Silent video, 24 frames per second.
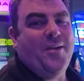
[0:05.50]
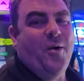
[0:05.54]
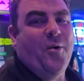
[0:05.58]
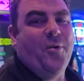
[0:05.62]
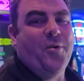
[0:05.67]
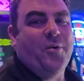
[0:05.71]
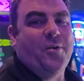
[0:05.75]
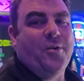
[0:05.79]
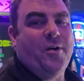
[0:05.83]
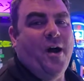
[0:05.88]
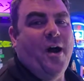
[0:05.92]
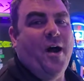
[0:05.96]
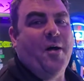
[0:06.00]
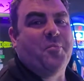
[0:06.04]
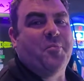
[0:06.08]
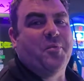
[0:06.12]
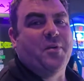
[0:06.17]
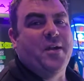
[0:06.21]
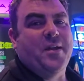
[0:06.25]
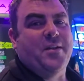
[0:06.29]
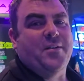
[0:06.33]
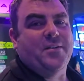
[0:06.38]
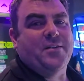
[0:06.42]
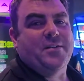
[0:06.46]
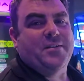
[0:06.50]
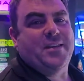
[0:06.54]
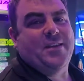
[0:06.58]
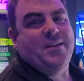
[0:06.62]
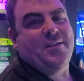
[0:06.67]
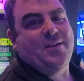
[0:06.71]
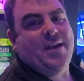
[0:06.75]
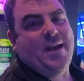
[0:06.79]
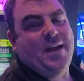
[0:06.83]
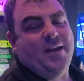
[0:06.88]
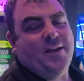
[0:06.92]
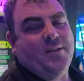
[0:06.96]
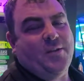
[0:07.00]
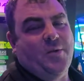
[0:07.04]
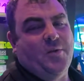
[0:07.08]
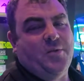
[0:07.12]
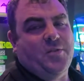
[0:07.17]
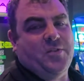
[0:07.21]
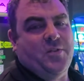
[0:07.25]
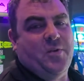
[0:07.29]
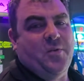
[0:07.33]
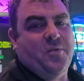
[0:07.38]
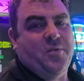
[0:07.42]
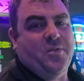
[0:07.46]
owner-operators here at
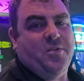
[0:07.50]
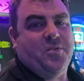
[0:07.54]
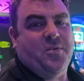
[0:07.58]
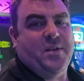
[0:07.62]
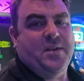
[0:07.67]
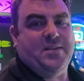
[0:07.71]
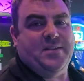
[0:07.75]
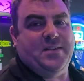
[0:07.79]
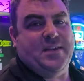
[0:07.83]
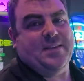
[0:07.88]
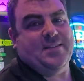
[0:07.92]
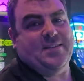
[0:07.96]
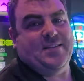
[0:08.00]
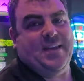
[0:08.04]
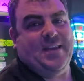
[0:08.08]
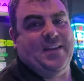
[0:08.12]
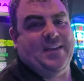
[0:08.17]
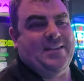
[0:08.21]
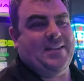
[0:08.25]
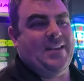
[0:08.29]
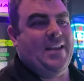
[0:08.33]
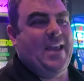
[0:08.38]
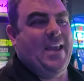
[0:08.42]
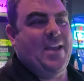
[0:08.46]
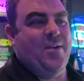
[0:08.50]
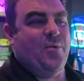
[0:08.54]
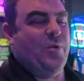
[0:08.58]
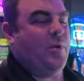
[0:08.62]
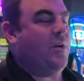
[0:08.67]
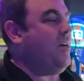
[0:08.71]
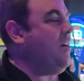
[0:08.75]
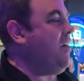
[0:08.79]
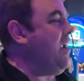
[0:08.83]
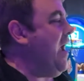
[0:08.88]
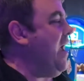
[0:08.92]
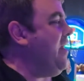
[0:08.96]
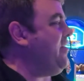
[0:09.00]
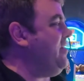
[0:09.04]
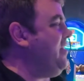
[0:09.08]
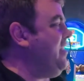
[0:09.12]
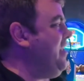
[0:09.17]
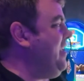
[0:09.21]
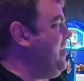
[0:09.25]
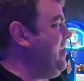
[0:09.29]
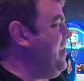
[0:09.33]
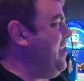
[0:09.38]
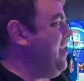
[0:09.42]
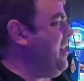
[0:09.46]
GlowZone 360, and today we're at
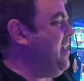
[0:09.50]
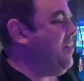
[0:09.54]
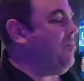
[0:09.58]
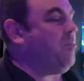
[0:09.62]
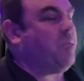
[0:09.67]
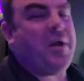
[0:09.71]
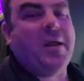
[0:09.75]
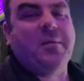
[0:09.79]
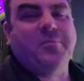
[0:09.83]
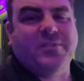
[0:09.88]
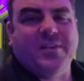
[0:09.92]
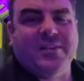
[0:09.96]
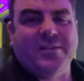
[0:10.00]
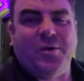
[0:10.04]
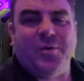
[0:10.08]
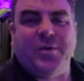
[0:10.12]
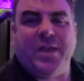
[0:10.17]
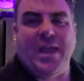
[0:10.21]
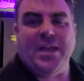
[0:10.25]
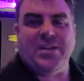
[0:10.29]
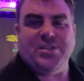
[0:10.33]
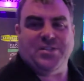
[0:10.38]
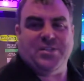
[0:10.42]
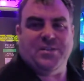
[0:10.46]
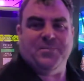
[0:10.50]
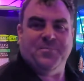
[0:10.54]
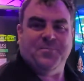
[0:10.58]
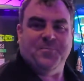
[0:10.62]
the Brampton location.